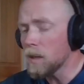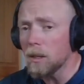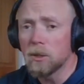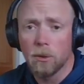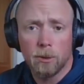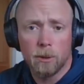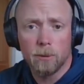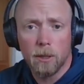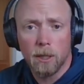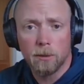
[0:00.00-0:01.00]
So third
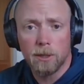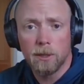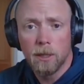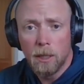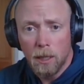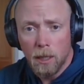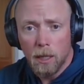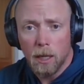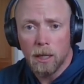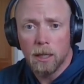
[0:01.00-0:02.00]
world countries,
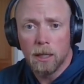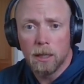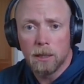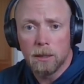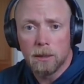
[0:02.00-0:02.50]
uh,